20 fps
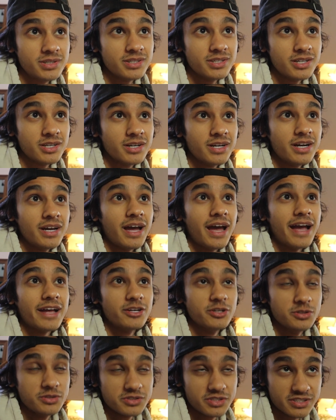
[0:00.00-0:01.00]
Quinn.
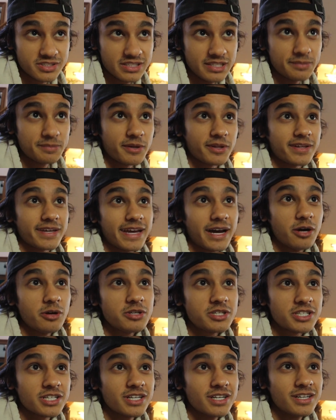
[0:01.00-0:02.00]
And who's gonna sleep on the
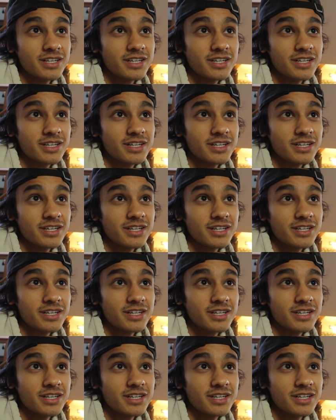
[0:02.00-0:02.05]
couch?